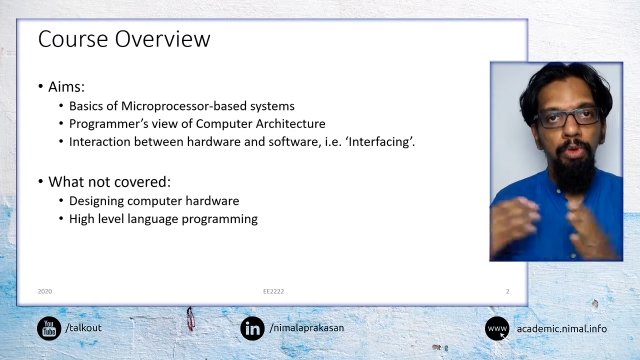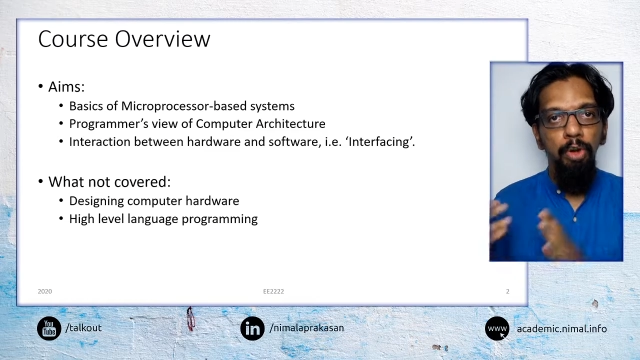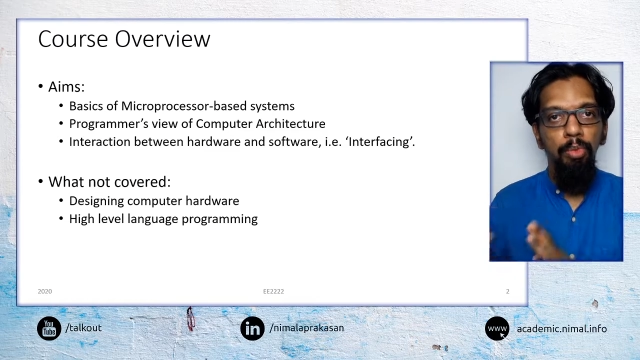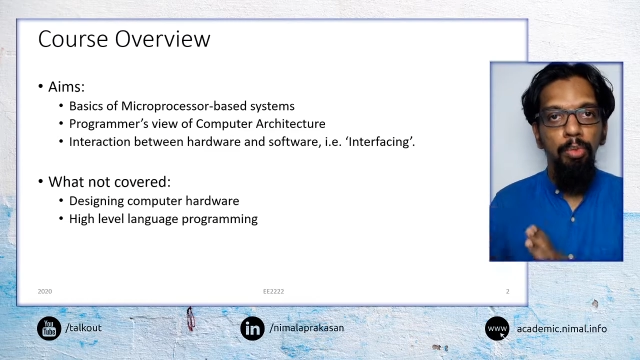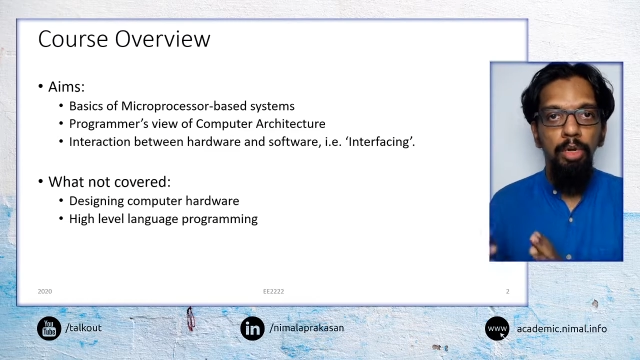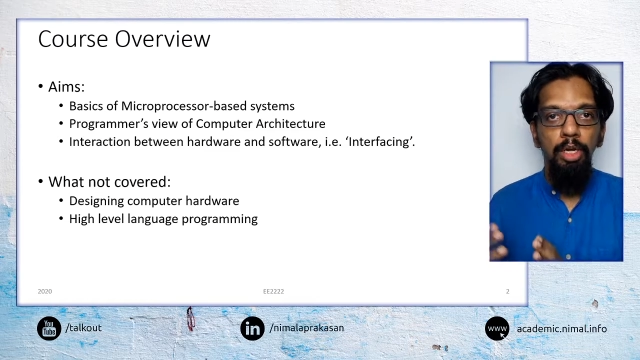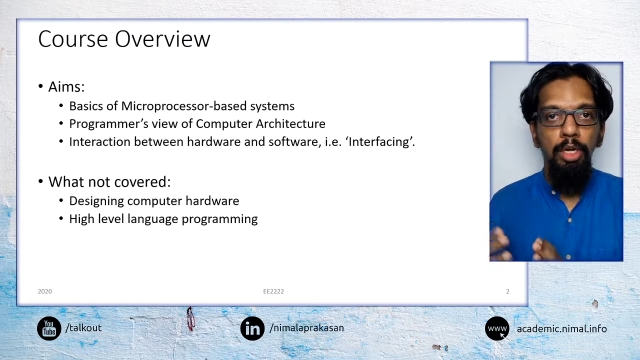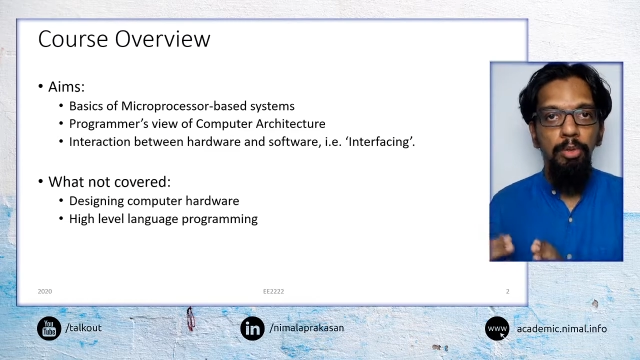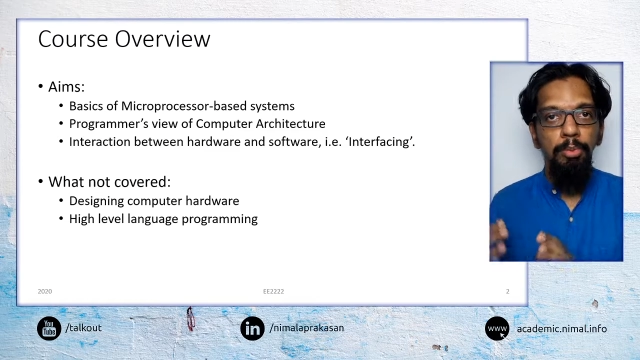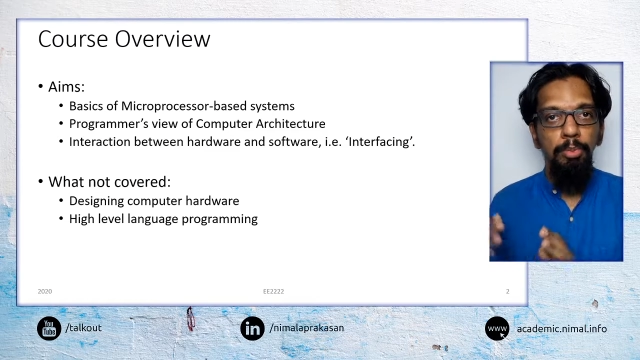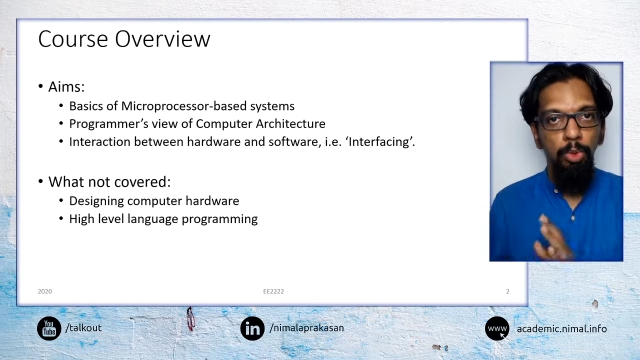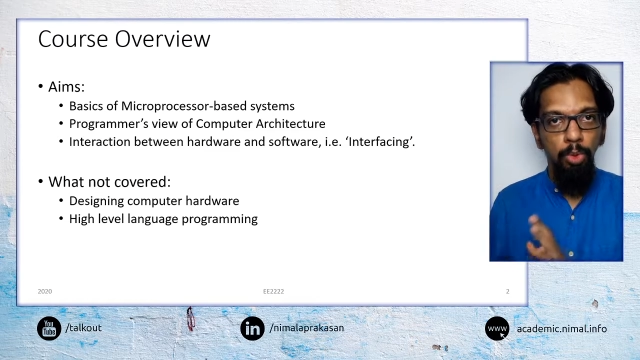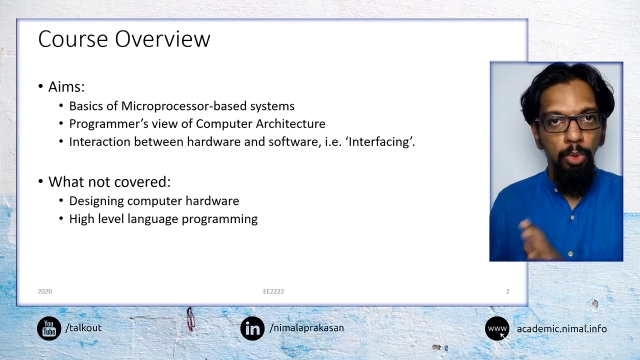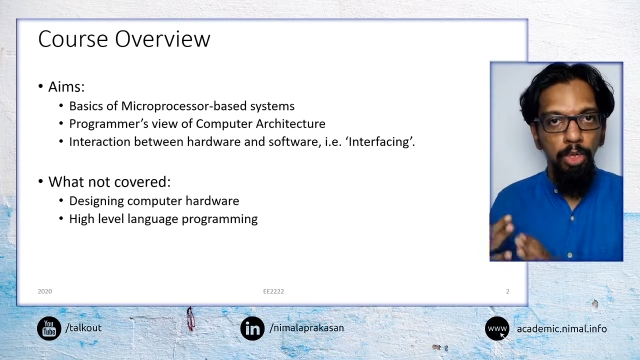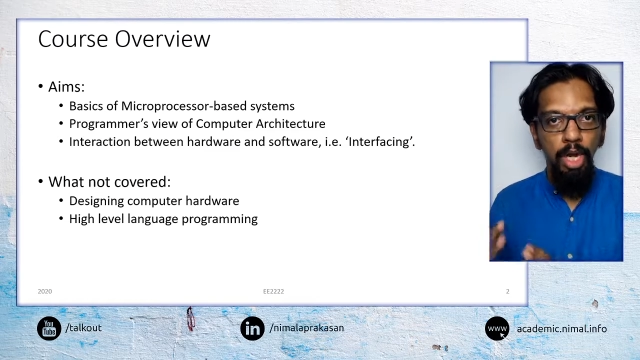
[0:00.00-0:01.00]
from a
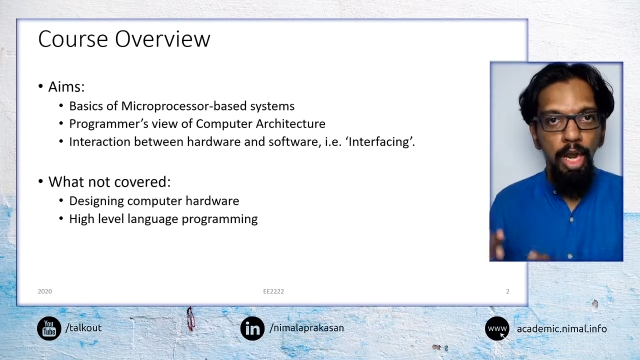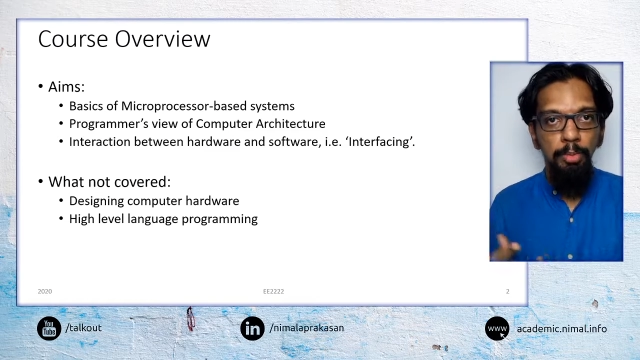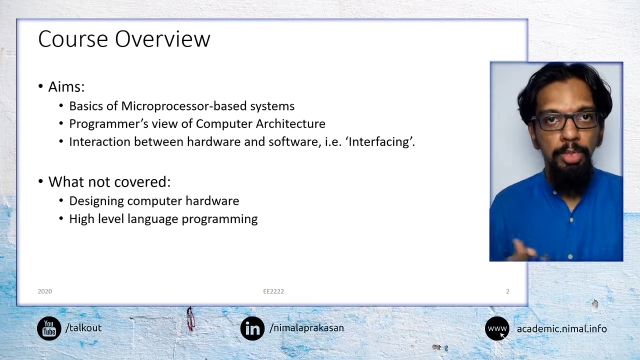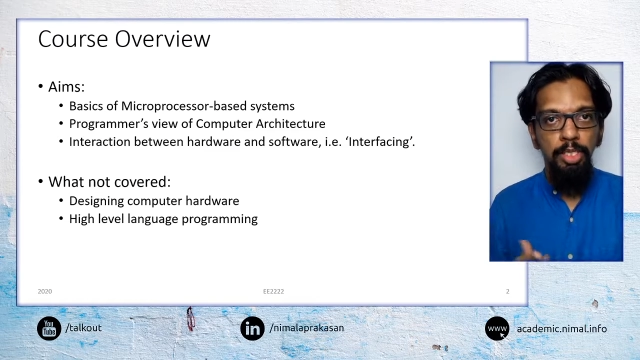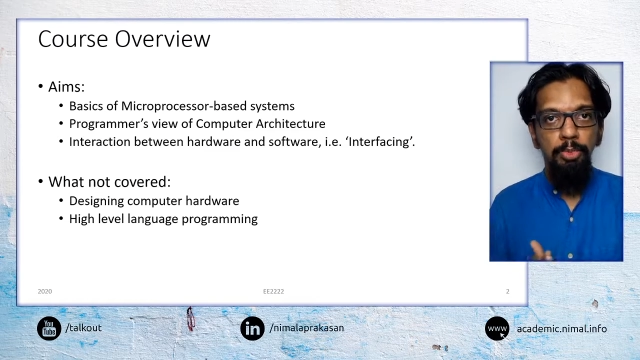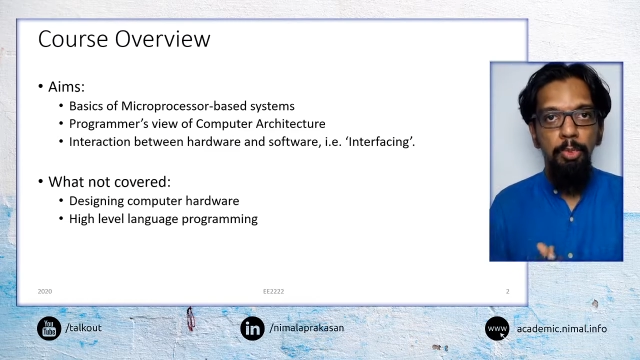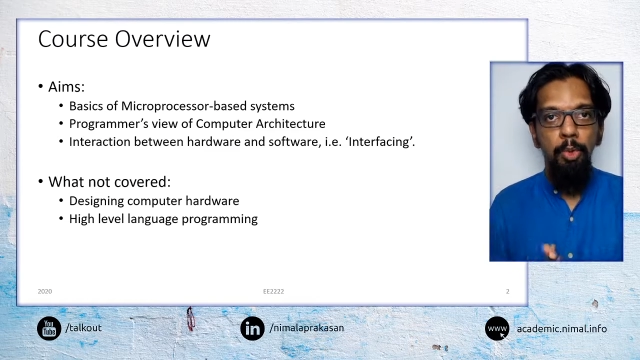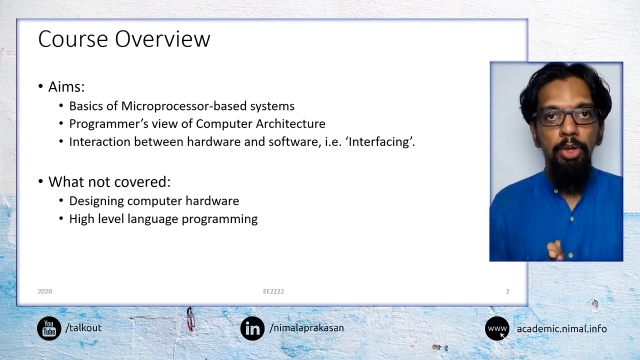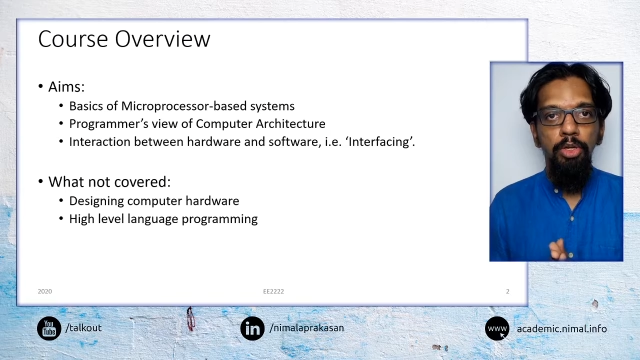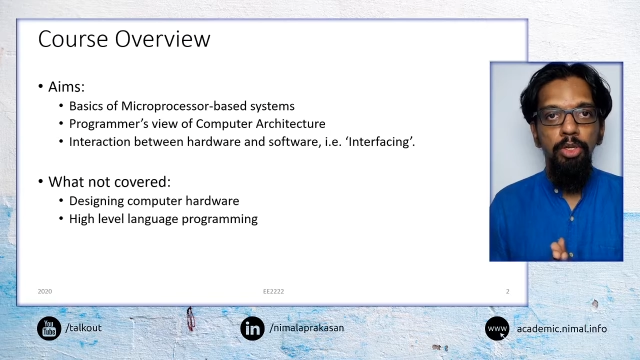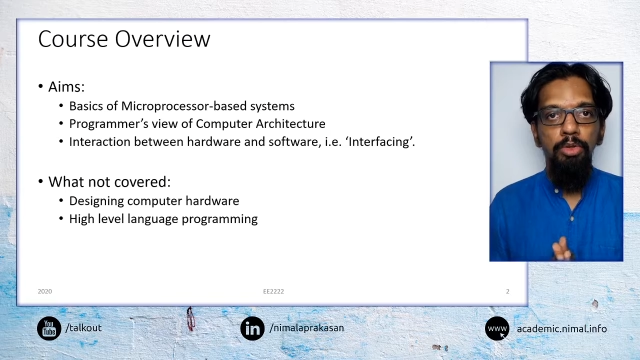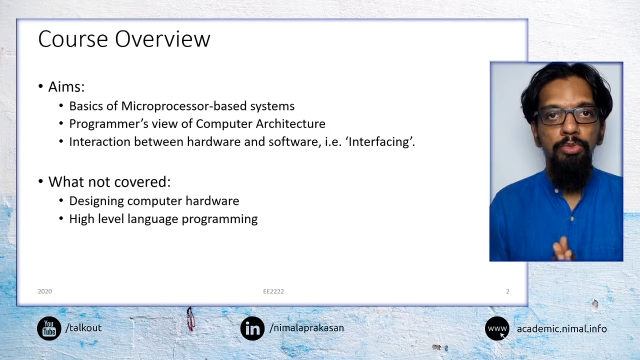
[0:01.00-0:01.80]
programmer's point